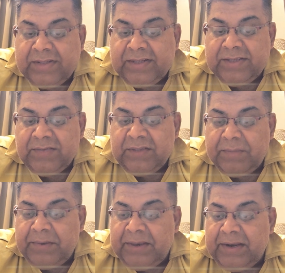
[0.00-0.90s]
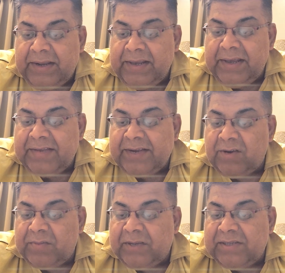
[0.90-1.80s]
cells with a pale clear
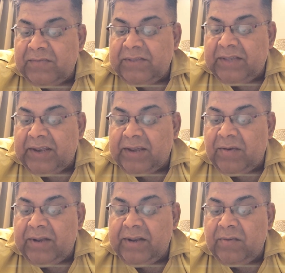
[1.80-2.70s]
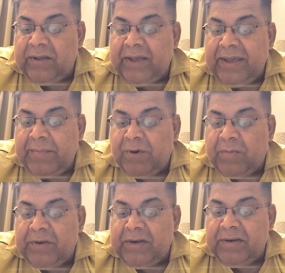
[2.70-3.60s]
cytoplasm with irregular nuclei and
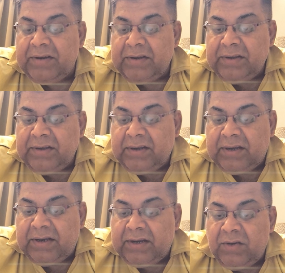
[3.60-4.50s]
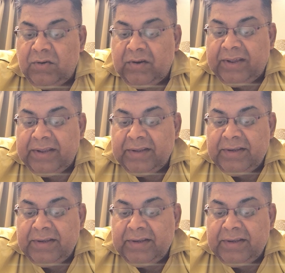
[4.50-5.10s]
prominent nucleoli,